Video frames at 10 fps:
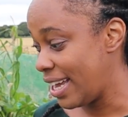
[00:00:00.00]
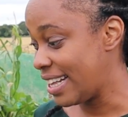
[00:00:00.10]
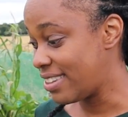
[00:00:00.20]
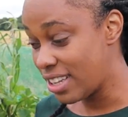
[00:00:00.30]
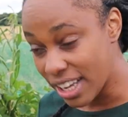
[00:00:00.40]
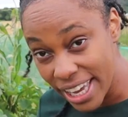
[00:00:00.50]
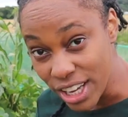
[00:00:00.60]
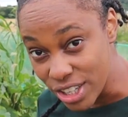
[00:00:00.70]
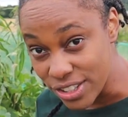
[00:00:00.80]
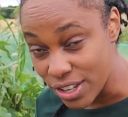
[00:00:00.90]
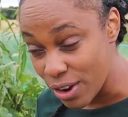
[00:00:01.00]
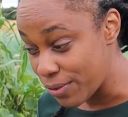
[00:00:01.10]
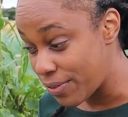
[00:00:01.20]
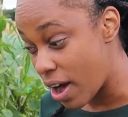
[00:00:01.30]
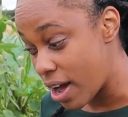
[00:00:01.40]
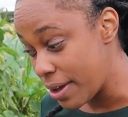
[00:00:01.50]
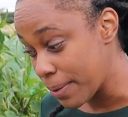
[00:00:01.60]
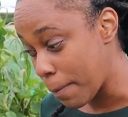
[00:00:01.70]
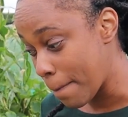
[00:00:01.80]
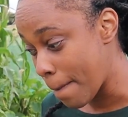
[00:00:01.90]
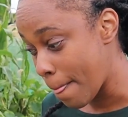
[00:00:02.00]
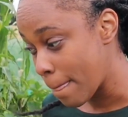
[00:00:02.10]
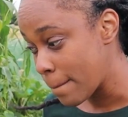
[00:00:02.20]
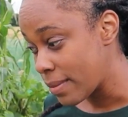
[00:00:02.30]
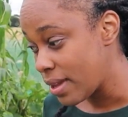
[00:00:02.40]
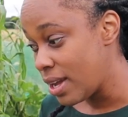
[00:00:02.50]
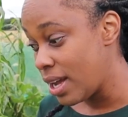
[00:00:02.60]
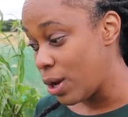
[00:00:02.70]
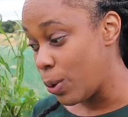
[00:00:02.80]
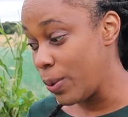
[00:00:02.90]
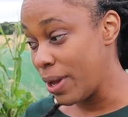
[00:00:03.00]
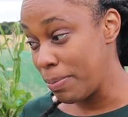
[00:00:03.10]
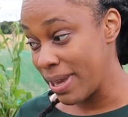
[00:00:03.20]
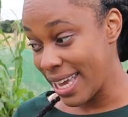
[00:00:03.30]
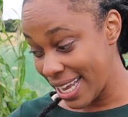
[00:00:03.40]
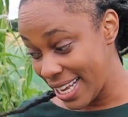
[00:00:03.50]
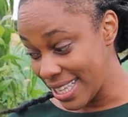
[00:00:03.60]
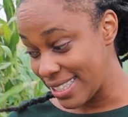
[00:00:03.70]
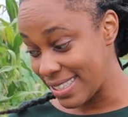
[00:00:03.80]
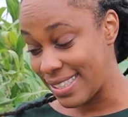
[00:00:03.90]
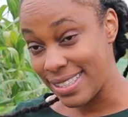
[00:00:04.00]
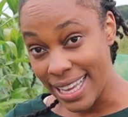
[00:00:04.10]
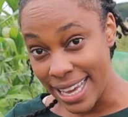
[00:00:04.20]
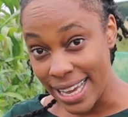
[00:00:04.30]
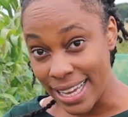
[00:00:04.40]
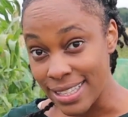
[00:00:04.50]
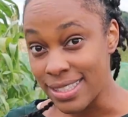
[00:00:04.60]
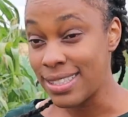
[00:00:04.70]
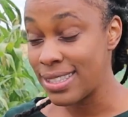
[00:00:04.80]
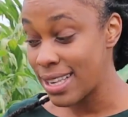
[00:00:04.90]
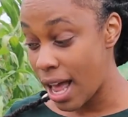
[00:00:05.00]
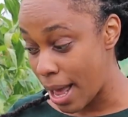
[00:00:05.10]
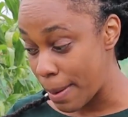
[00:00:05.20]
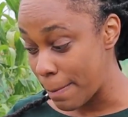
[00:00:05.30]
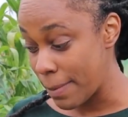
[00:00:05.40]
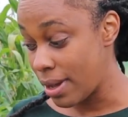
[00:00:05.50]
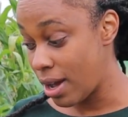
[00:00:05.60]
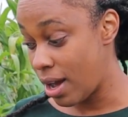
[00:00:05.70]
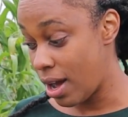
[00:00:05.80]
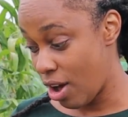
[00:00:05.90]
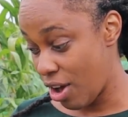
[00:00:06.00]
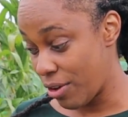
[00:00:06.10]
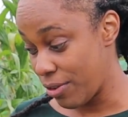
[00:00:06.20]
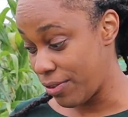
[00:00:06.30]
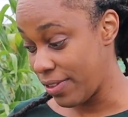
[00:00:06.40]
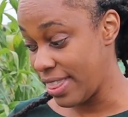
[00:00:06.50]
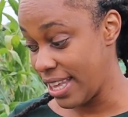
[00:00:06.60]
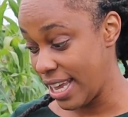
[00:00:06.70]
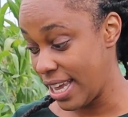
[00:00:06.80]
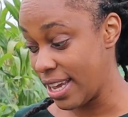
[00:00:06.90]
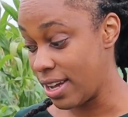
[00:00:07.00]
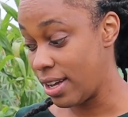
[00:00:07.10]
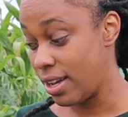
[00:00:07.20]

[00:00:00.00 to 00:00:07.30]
It's looking good so far. We are beginning to see some of the